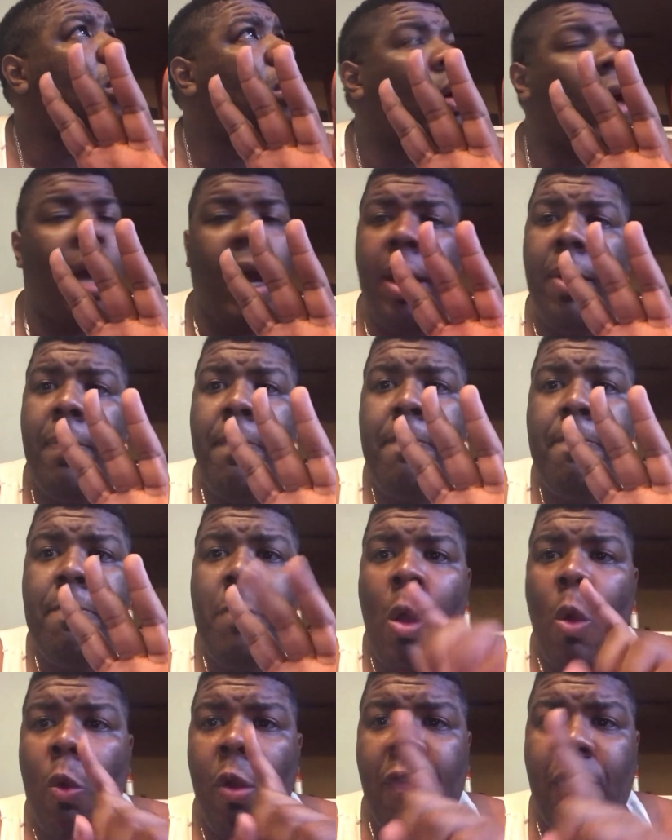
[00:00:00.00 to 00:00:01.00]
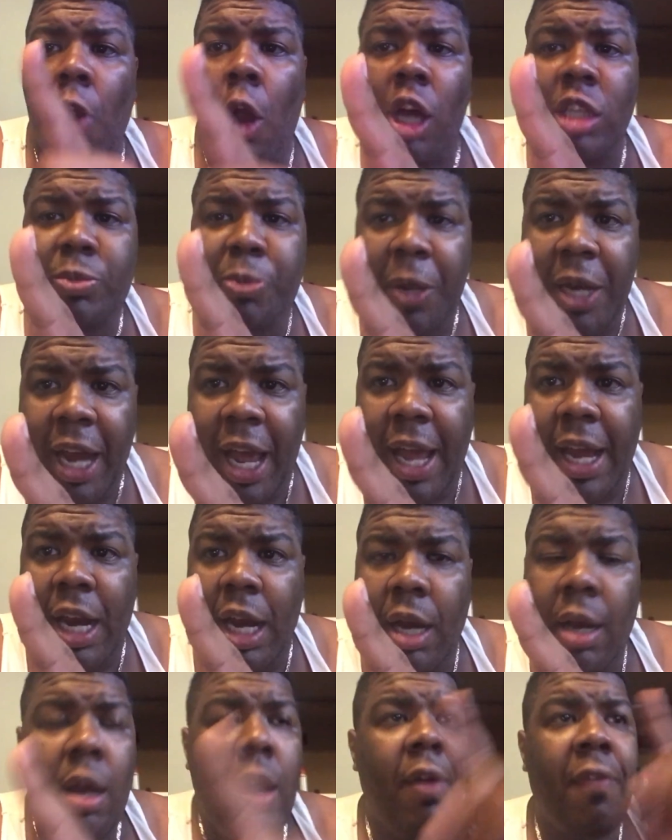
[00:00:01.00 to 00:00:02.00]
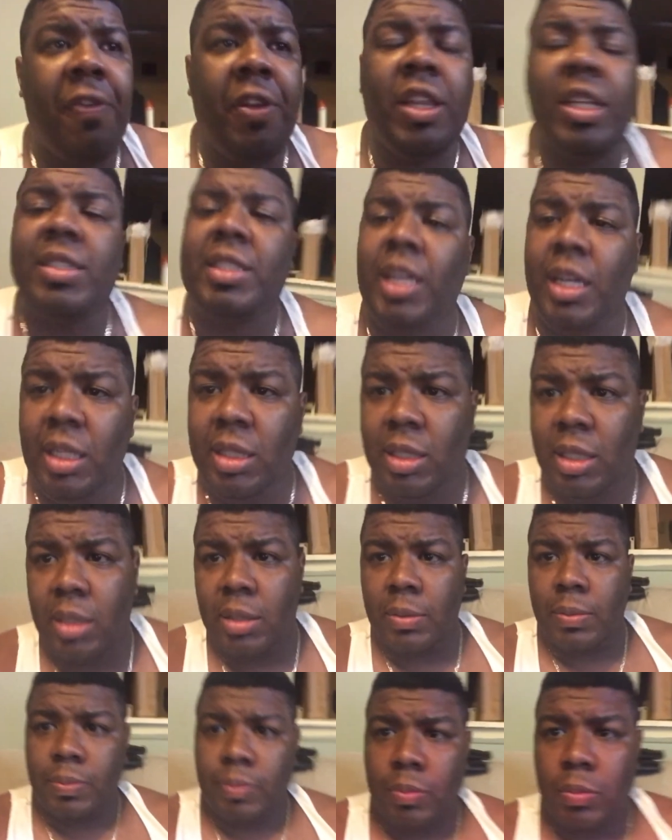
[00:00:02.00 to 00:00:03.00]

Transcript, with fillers: All right? We've lost Pineda for the season.